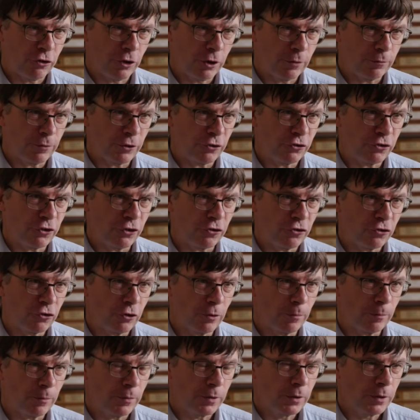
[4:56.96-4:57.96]
nervous
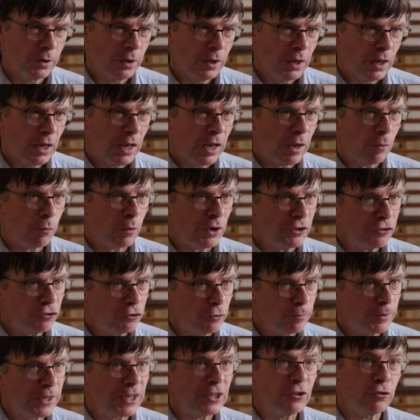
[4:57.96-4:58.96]
system, and once
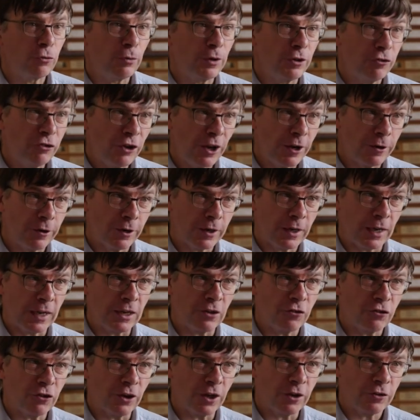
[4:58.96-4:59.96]
you begin to
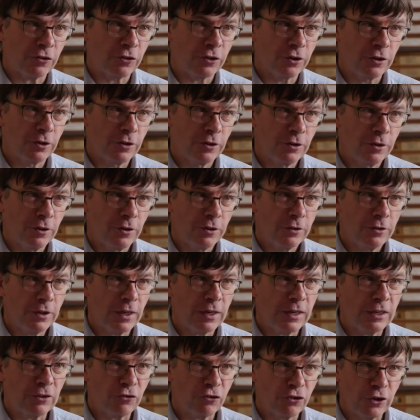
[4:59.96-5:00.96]
interrogate it
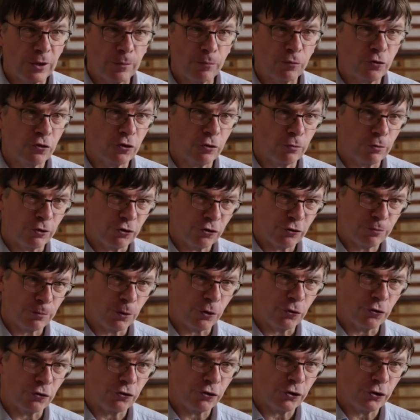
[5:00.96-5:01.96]
then it seems to respond